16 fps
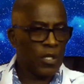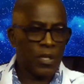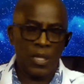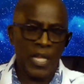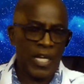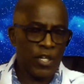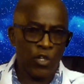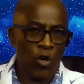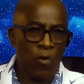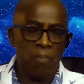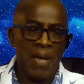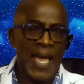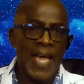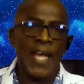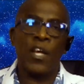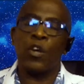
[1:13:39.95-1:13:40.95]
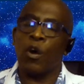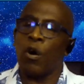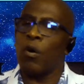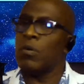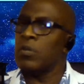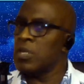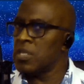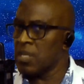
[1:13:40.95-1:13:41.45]
let no man
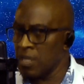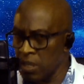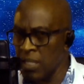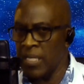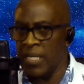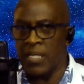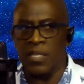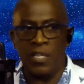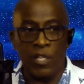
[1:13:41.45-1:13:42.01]
call unclean.